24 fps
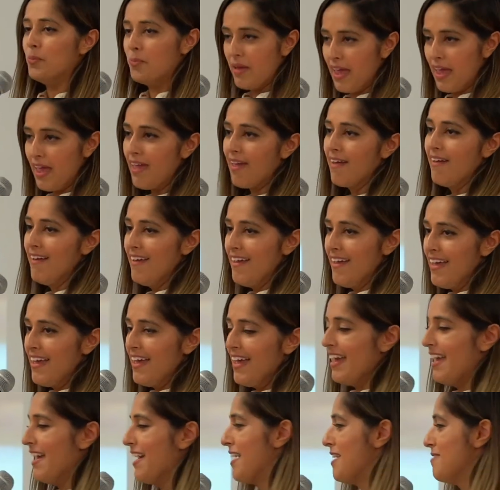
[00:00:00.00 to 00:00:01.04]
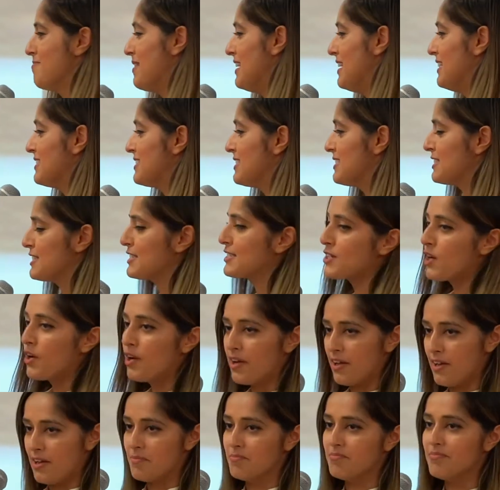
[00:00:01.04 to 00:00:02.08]
me into
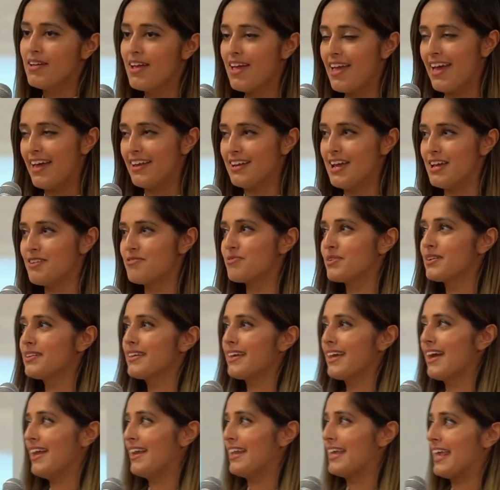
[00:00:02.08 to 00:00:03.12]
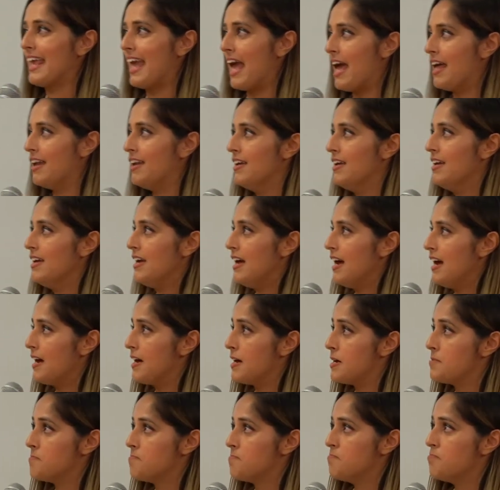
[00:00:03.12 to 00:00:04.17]
stardom and really kind of get
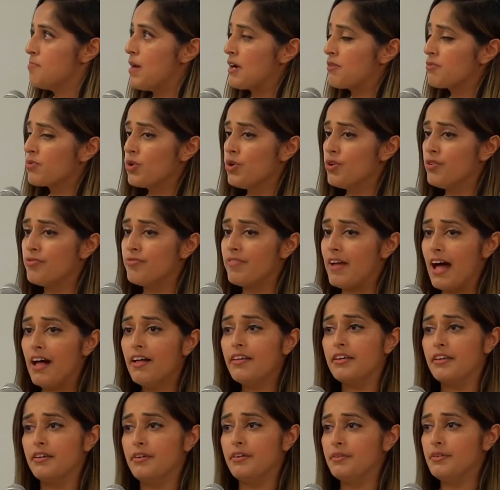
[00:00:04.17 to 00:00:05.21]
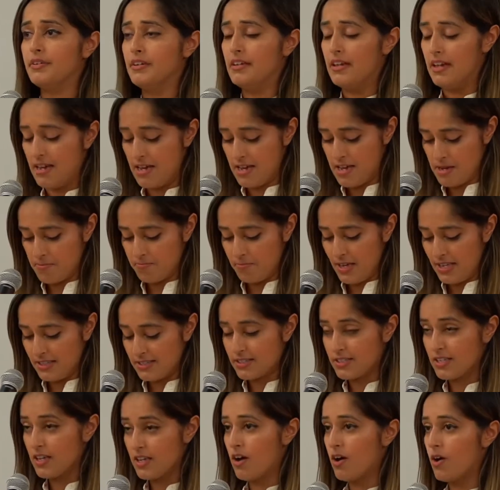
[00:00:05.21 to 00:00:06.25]
my role valued. And
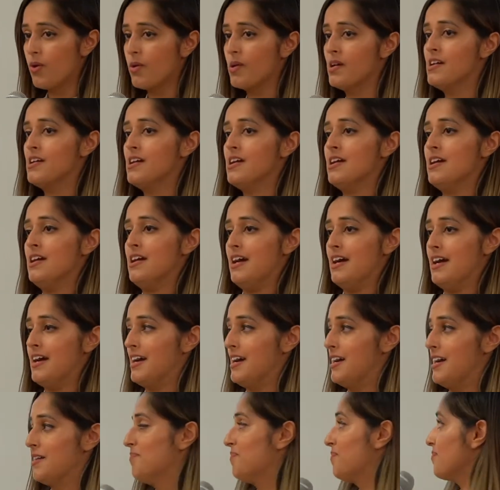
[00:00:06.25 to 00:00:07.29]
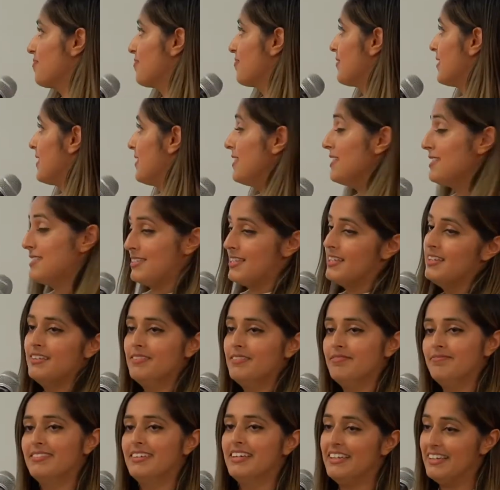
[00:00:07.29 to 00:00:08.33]
so this
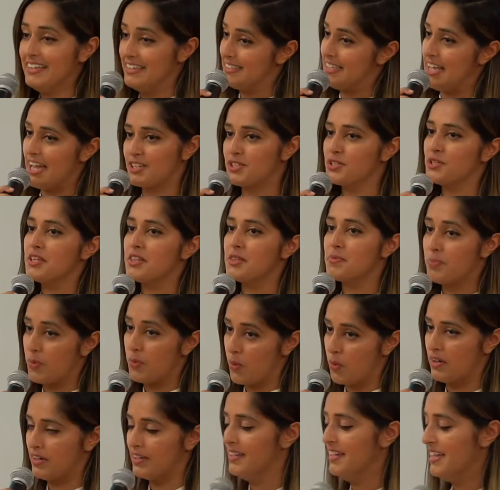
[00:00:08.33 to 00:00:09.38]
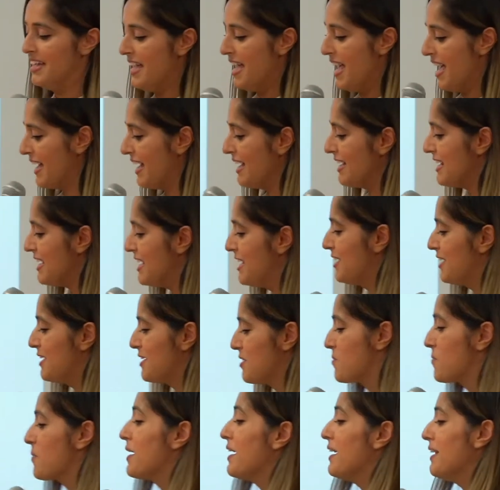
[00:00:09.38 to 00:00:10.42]
is actually the board. And I needed a
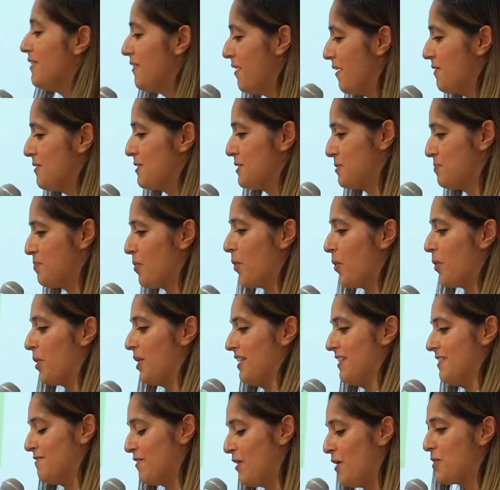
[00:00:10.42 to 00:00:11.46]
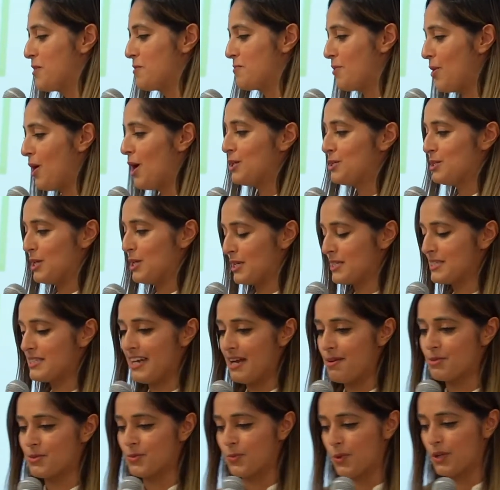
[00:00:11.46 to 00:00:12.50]
win on this board of all the projects that
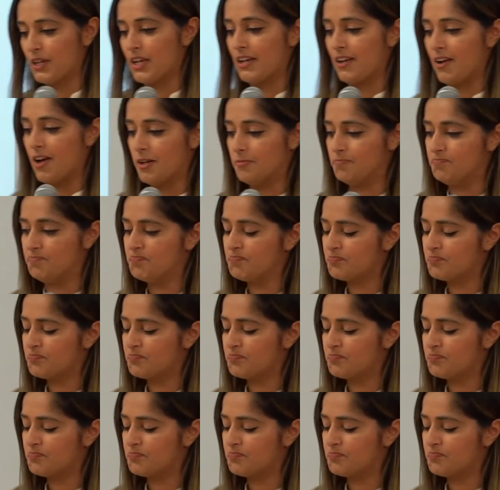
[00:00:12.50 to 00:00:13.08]
I was working on.